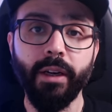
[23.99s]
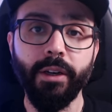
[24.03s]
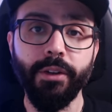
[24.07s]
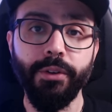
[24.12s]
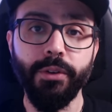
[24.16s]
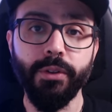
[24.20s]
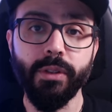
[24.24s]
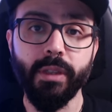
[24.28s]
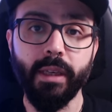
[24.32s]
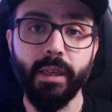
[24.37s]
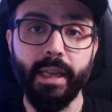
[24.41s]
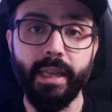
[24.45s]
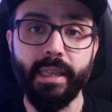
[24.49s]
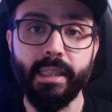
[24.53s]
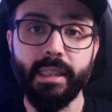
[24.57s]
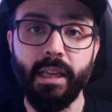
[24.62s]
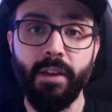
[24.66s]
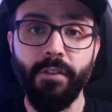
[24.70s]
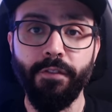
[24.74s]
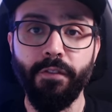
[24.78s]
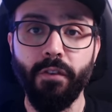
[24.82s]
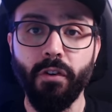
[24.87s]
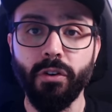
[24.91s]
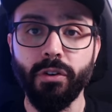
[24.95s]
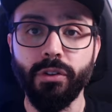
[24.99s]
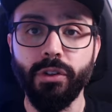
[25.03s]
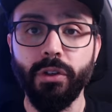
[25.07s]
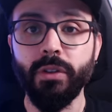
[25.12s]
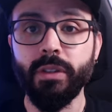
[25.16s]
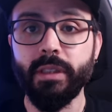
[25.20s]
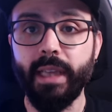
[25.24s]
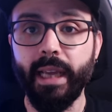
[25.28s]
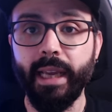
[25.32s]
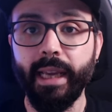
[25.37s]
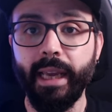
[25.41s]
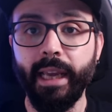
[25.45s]
use Lazy for
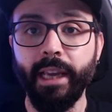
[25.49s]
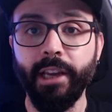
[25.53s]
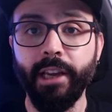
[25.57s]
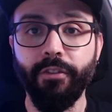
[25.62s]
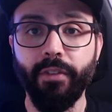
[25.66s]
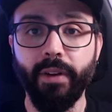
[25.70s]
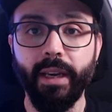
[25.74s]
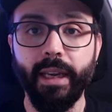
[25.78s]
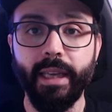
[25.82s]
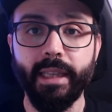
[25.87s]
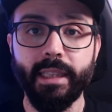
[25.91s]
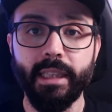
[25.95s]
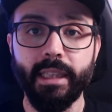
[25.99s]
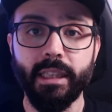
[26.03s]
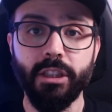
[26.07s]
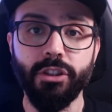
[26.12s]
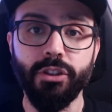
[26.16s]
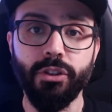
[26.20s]
note-taking related